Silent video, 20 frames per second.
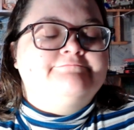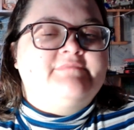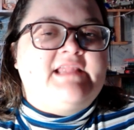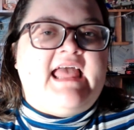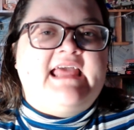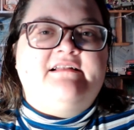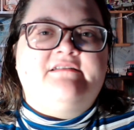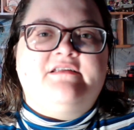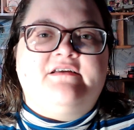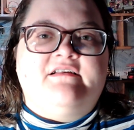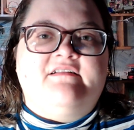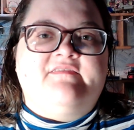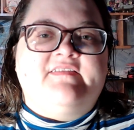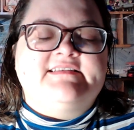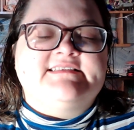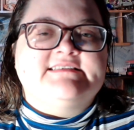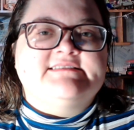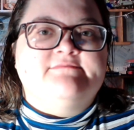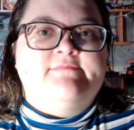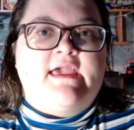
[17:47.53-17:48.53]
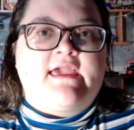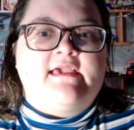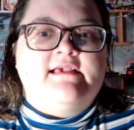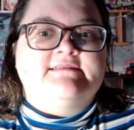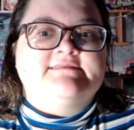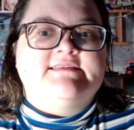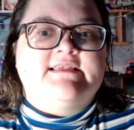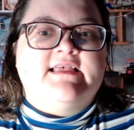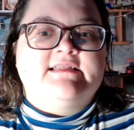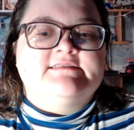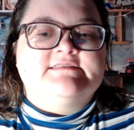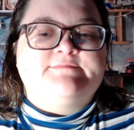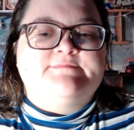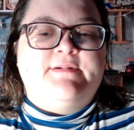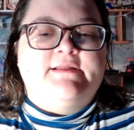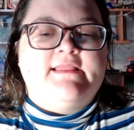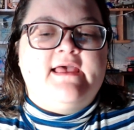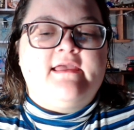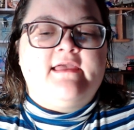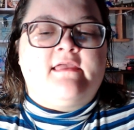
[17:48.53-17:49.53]
don't know if this is making sense,
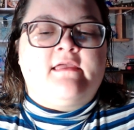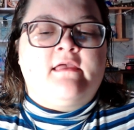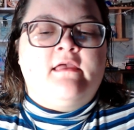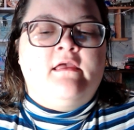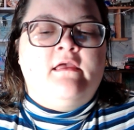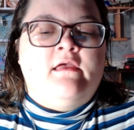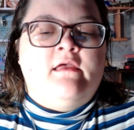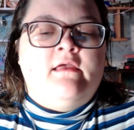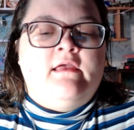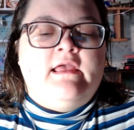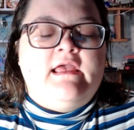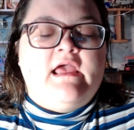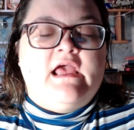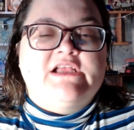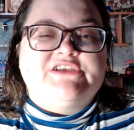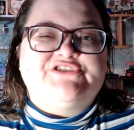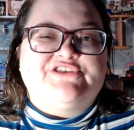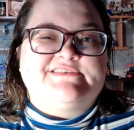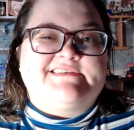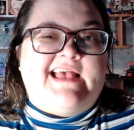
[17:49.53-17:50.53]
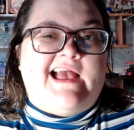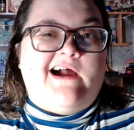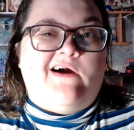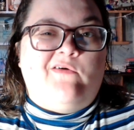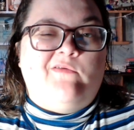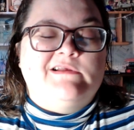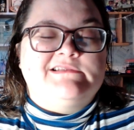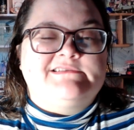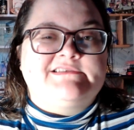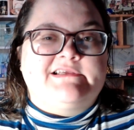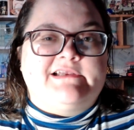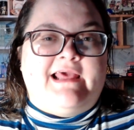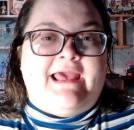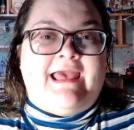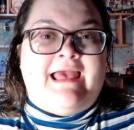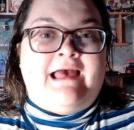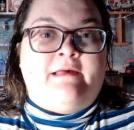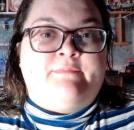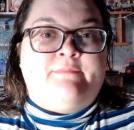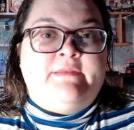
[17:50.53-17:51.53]
but, like, it's just how it's going to
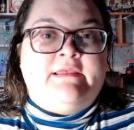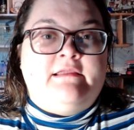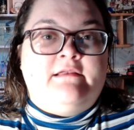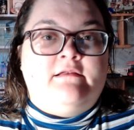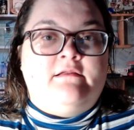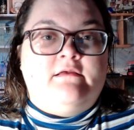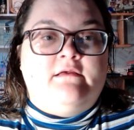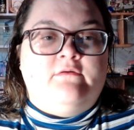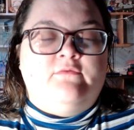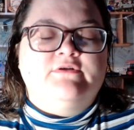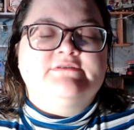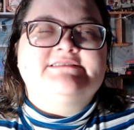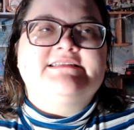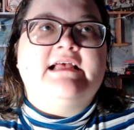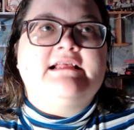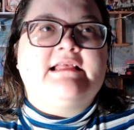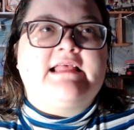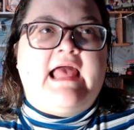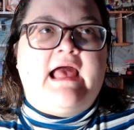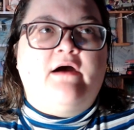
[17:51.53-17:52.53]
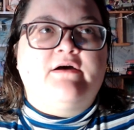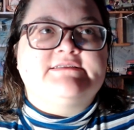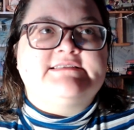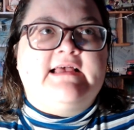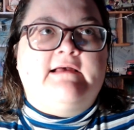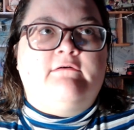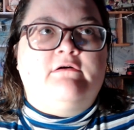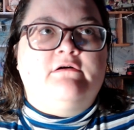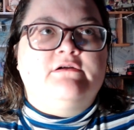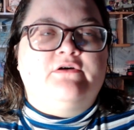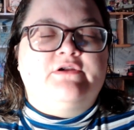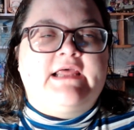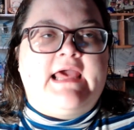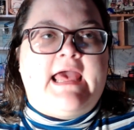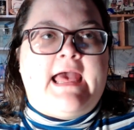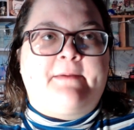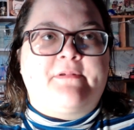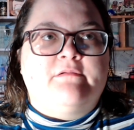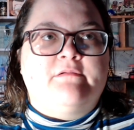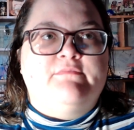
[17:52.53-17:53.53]
happen. Well, it's not how it's going to
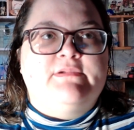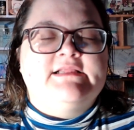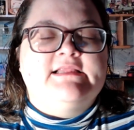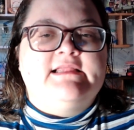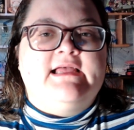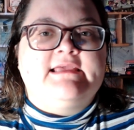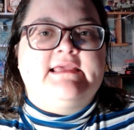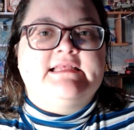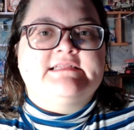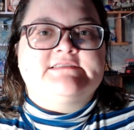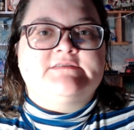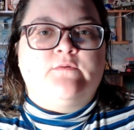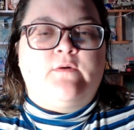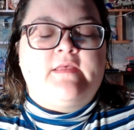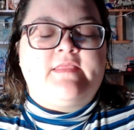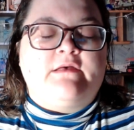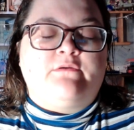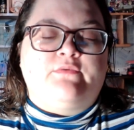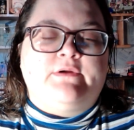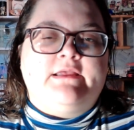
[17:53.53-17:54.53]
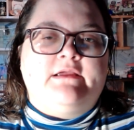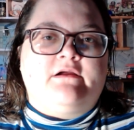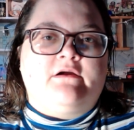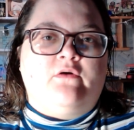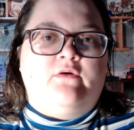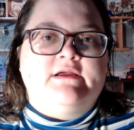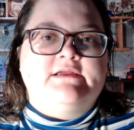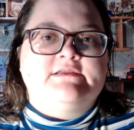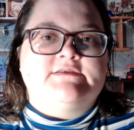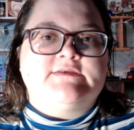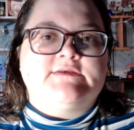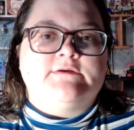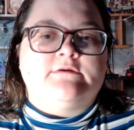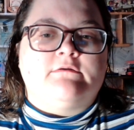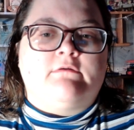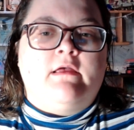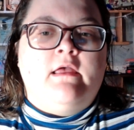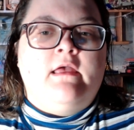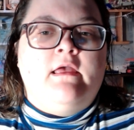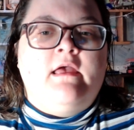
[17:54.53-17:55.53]
happen, but, like, it's the way that we are going
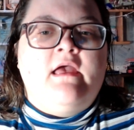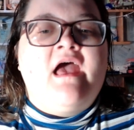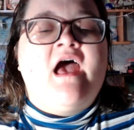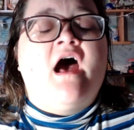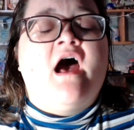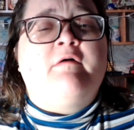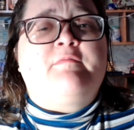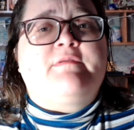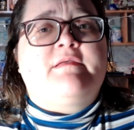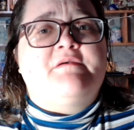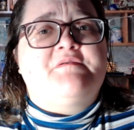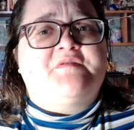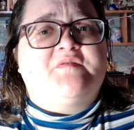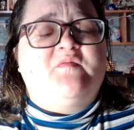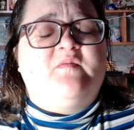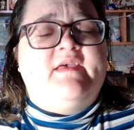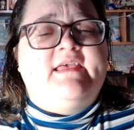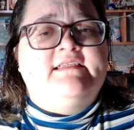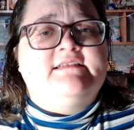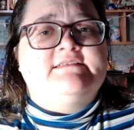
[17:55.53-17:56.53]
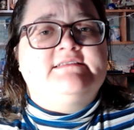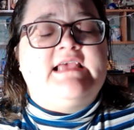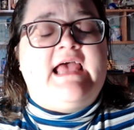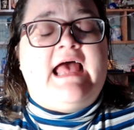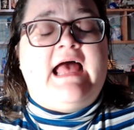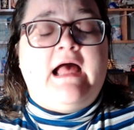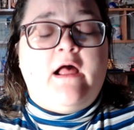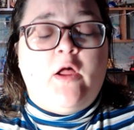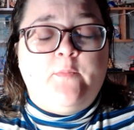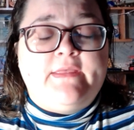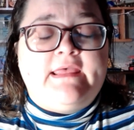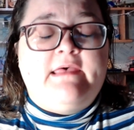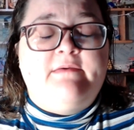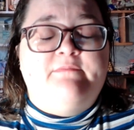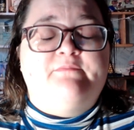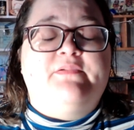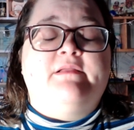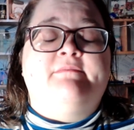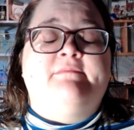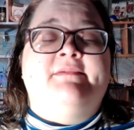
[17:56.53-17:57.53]
to help
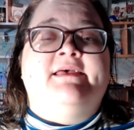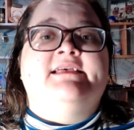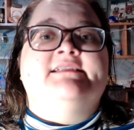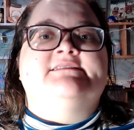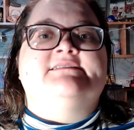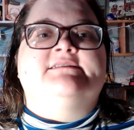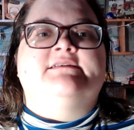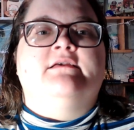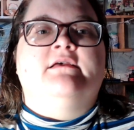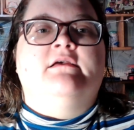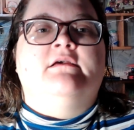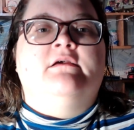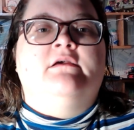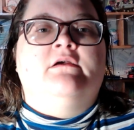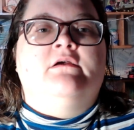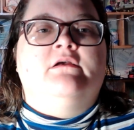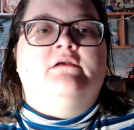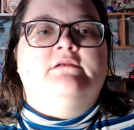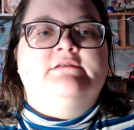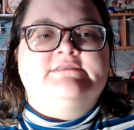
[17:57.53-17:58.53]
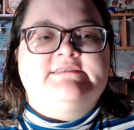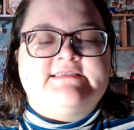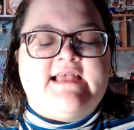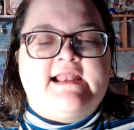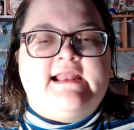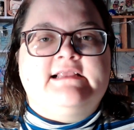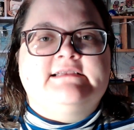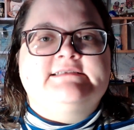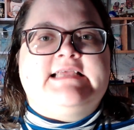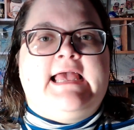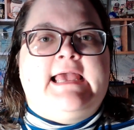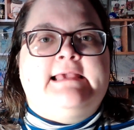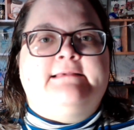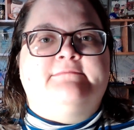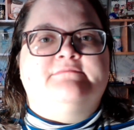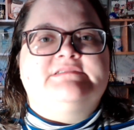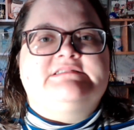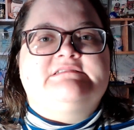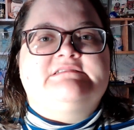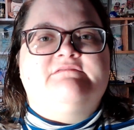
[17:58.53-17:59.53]
implement setting
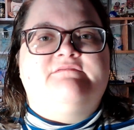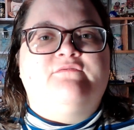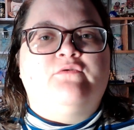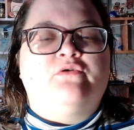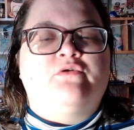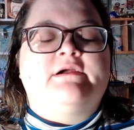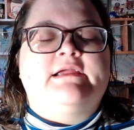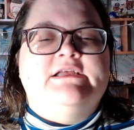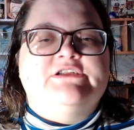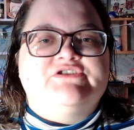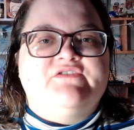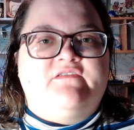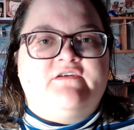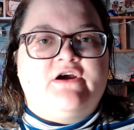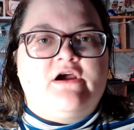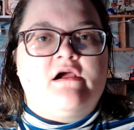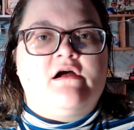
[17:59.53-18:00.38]
times for each of our